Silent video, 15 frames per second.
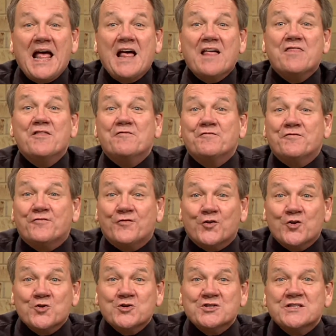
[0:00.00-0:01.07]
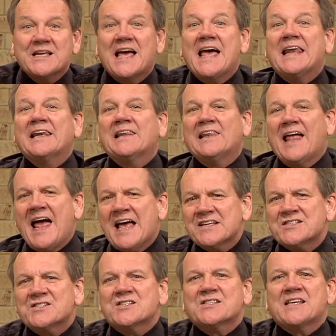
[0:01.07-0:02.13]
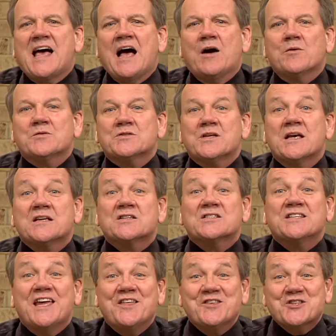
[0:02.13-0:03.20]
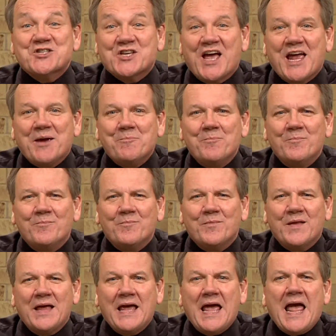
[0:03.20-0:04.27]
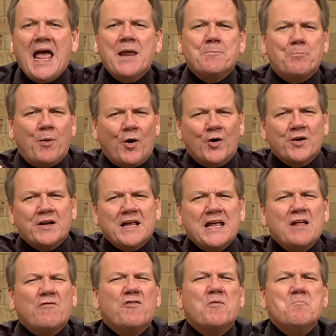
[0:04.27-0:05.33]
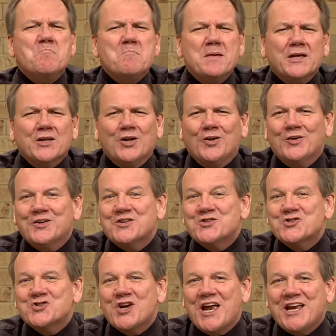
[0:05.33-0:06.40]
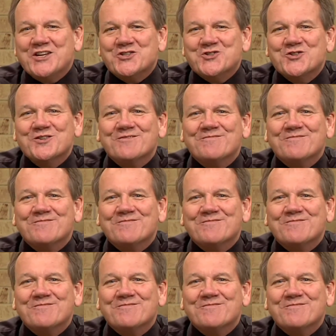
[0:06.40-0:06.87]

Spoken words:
The first and last sounds stay the same, and part of the middle is changed.